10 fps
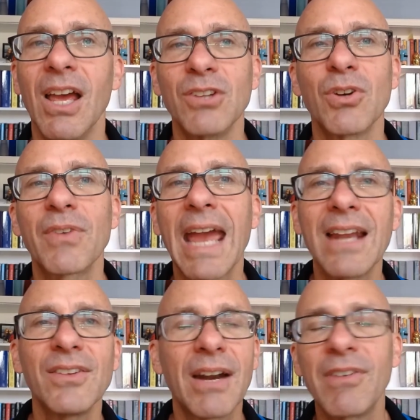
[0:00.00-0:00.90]
So if C A
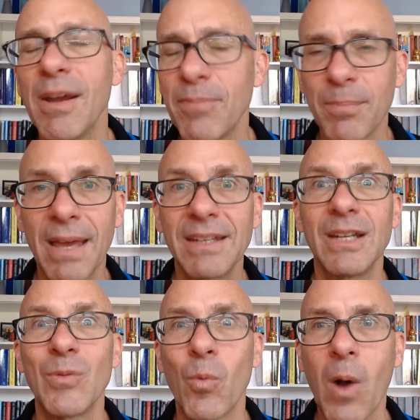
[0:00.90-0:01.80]
T is ever
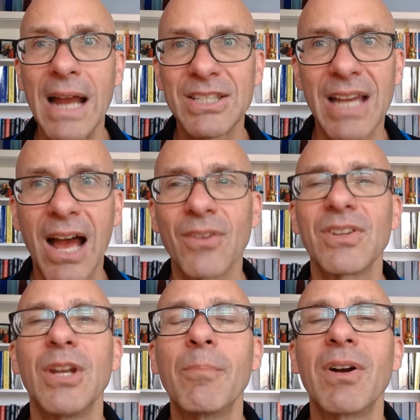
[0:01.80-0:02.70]
implemented, watch out.
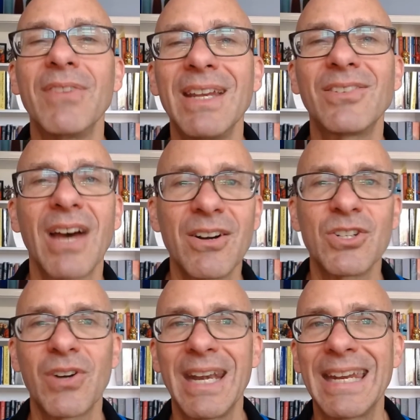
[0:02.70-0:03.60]
The number of insider
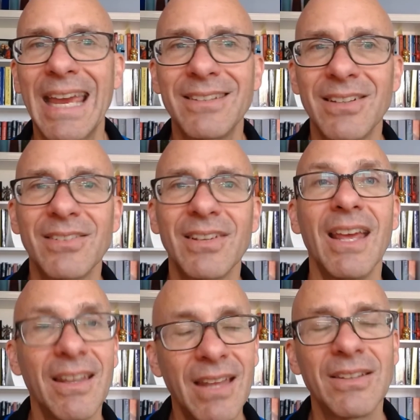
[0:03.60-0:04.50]
trading cases
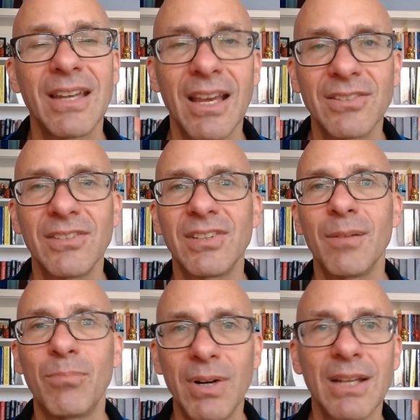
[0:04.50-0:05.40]
that the S E C
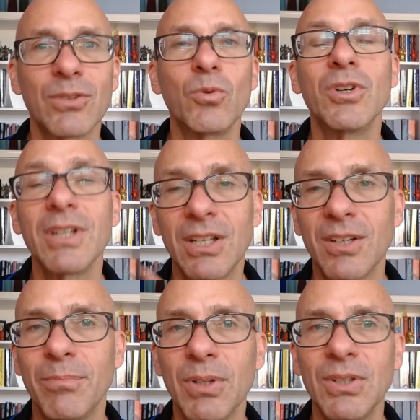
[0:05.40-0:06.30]
brings really
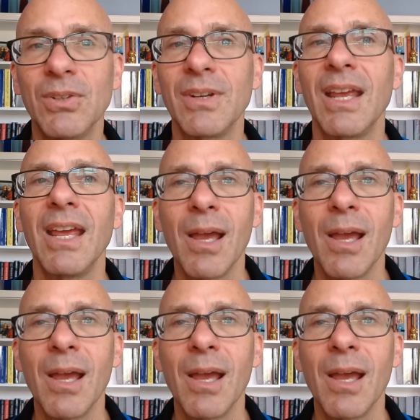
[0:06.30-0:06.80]
could balloon.